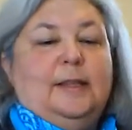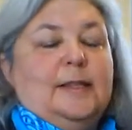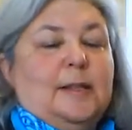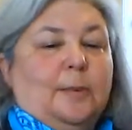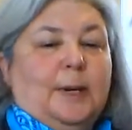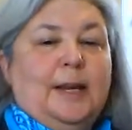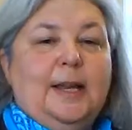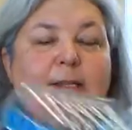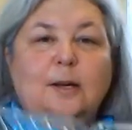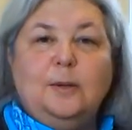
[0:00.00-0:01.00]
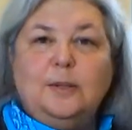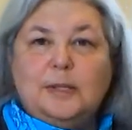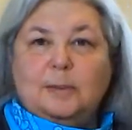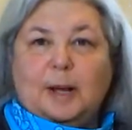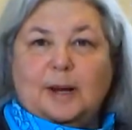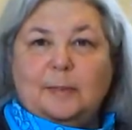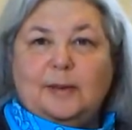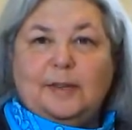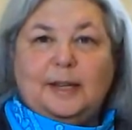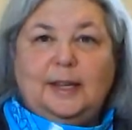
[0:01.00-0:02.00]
This already has holes in the bottom of it.